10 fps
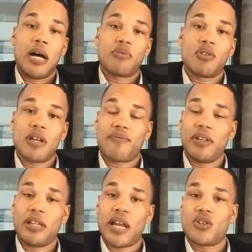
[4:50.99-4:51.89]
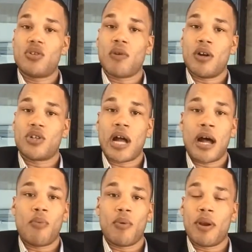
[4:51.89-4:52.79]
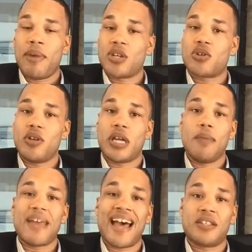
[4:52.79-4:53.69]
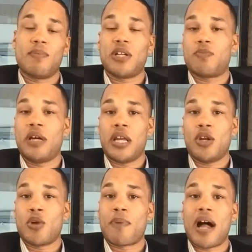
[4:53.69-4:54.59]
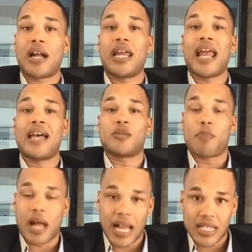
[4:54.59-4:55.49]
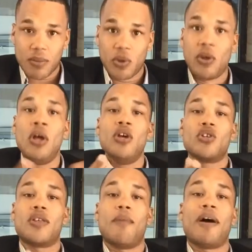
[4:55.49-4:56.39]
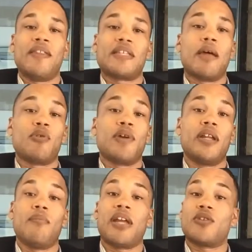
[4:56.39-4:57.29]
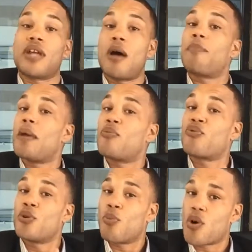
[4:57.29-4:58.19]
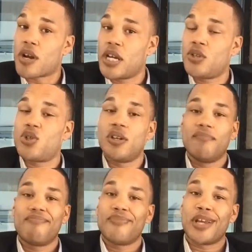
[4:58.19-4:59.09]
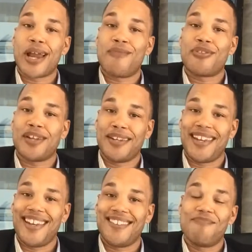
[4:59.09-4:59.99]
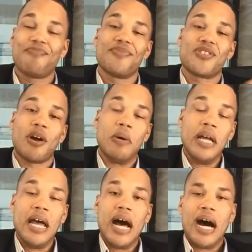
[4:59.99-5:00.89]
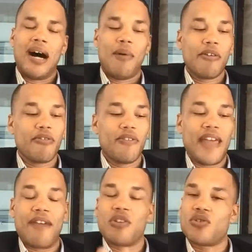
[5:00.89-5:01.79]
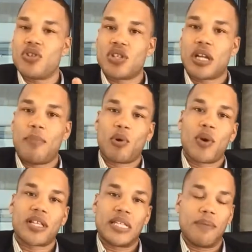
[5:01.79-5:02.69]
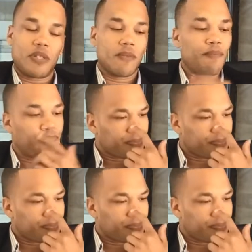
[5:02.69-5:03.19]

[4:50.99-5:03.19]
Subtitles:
So definitely let us do our job. We want to make sure you keep as much money in your pocket as possible so that by the time you're ready to make your down payment for your mortgage, you got everything you need. So other than that, those are just a couple quick tips